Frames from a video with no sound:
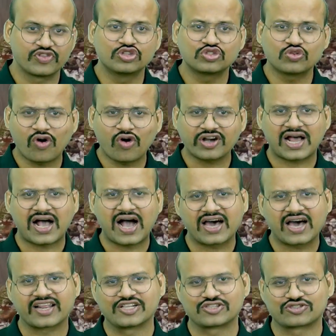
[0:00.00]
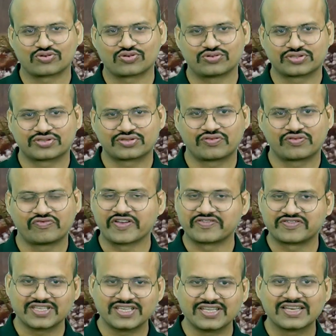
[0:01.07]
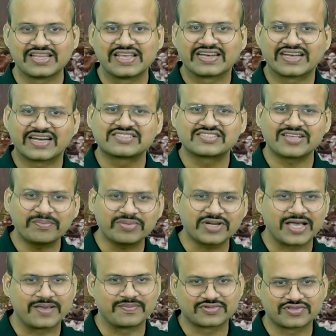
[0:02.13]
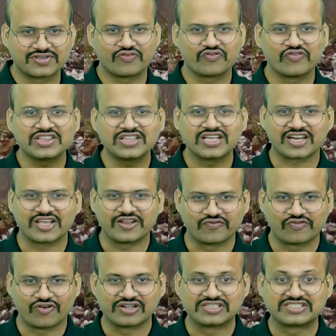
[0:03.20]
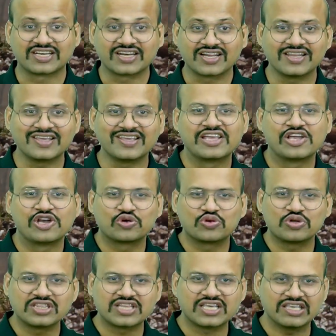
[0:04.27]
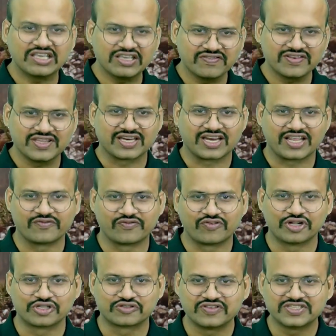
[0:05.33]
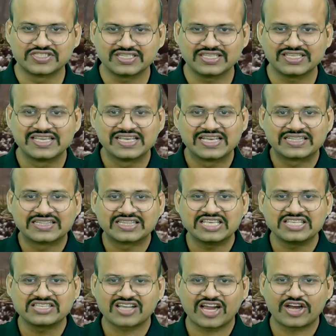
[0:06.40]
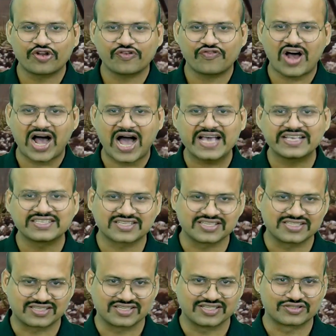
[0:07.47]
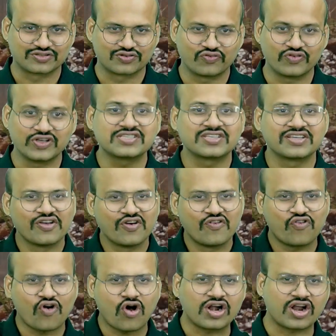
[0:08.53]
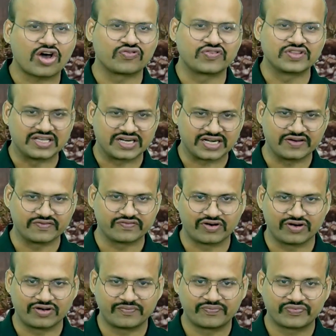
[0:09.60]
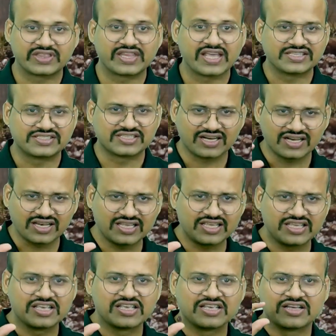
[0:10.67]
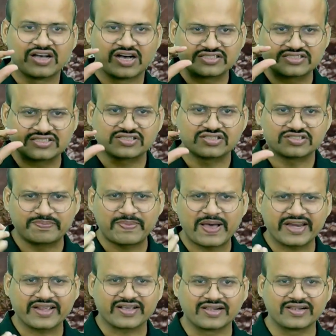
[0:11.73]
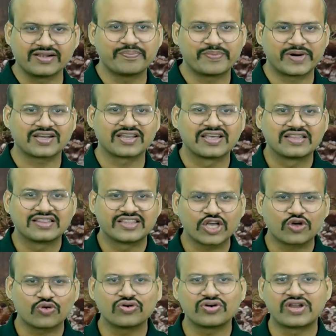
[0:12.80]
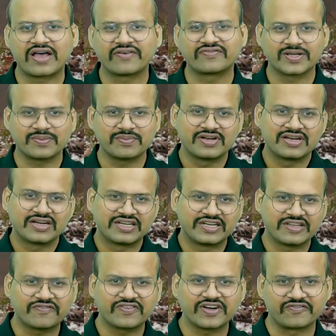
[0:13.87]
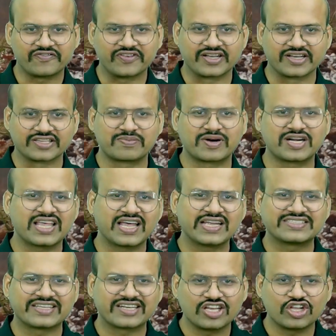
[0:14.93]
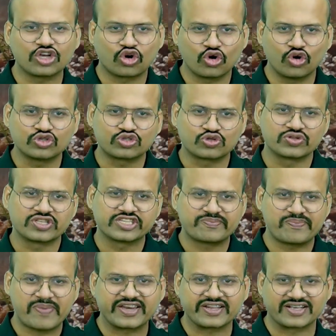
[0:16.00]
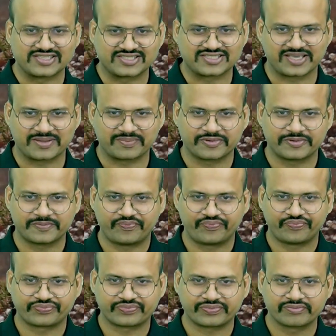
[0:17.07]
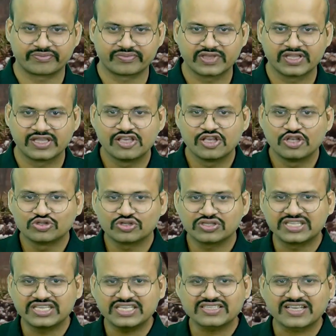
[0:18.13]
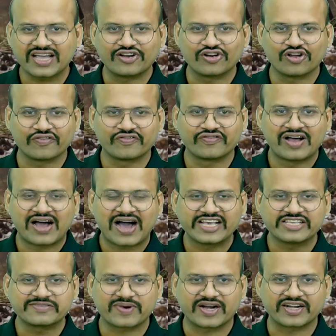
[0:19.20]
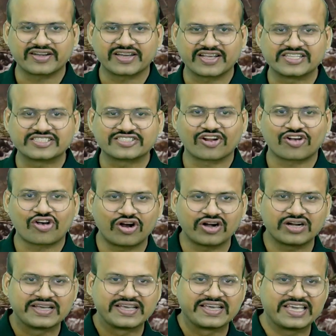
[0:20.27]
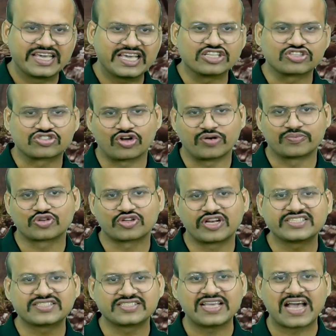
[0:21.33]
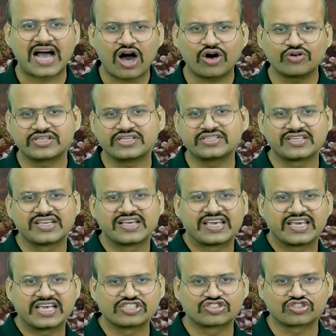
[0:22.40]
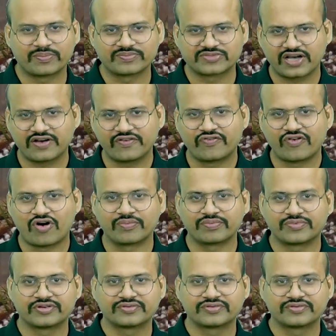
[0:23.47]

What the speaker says: So what are hailstones? We have seen that sometimes with the rainfall, generally during the evening rainfalls, we see these kind of ice crystals which fall down with the rainfall. They are generally spherical, but they could have some different figures, but they are generally close to the spherical shape. So these kind of ice particles are called hailstorms. So let's see how these hailstorms are formed.